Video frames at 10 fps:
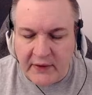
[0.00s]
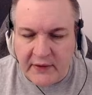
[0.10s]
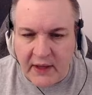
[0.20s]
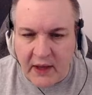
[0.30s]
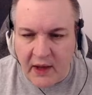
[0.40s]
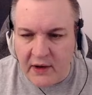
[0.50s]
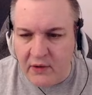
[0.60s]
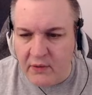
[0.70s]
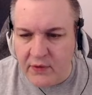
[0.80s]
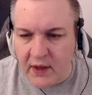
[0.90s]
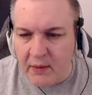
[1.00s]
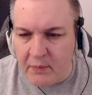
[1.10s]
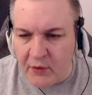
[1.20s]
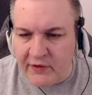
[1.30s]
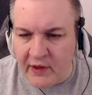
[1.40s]
Yeah, I know. A
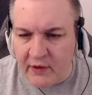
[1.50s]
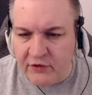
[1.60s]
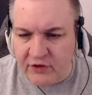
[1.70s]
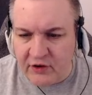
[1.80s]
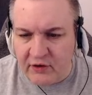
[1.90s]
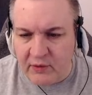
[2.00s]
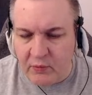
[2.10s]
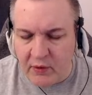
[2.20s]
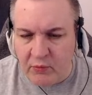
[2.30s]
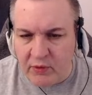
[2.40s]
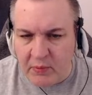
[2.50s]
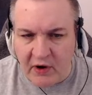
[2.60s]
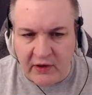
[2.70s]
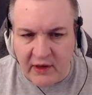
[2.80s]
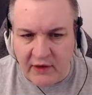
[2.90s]
motel is generally one where the
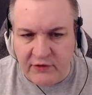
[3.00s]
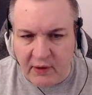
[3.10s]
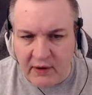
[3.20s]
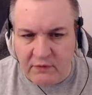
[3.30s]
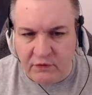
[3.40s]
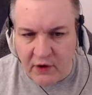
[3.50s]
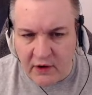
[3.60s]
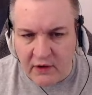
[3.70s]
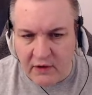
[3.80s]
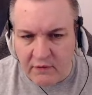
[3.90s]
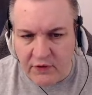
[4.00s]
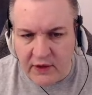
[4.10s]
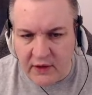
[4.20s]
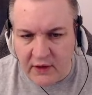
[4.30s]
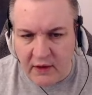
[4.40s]
parking lot's right in front of
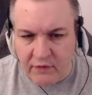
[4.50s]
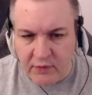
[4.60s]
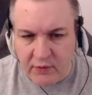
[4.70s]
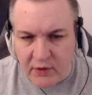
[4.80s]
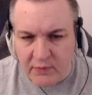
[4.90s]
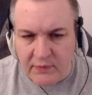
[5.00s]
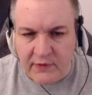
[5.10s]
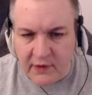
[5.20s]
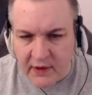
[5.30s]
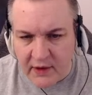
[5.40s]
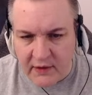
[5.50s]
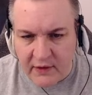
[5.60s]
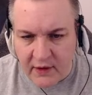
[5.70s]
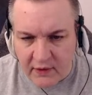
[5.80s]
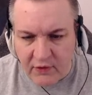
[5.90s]
the rooms, and
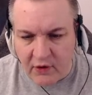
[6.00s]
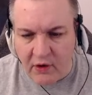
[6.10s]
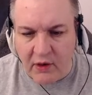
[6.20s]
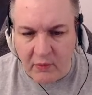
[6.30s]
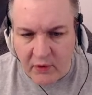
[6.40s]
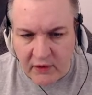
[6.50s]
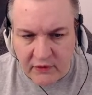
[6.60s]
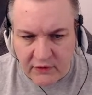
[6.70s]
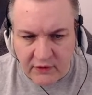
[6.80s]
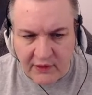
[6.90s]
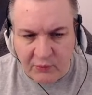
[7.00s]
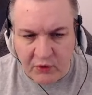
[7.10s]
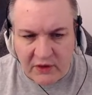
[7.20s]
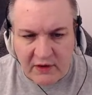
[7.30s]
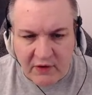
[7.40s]
they're all in one
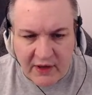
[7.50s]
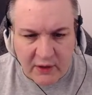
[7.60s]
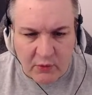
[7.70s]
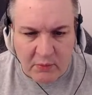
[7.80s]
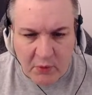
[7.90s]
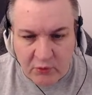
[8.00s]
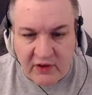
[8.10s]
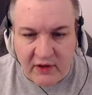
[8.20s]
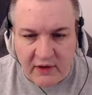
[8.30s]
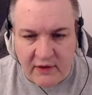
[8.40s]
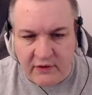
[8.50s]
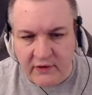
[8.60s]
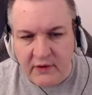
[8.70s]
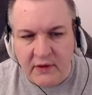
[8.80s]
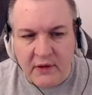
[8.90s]
level. I know what a motel is,
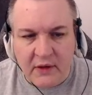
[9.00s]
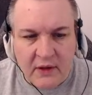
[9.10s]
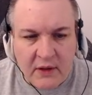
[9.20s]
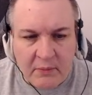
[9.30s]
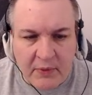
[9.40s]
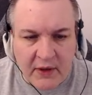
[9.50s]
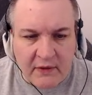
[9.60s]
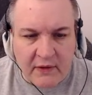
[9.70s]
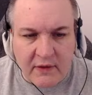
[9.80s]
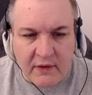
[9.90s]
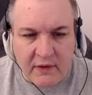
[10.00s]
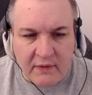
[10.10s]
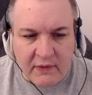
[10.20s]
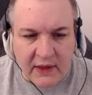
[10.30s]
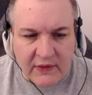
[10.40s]
but
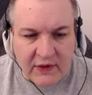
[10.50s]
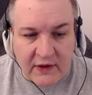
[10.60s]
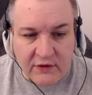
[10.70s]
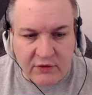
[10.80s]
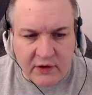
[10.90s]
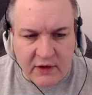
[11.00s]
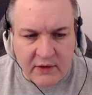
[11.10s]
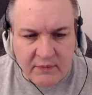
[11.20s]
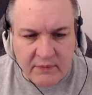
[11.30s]
like the history.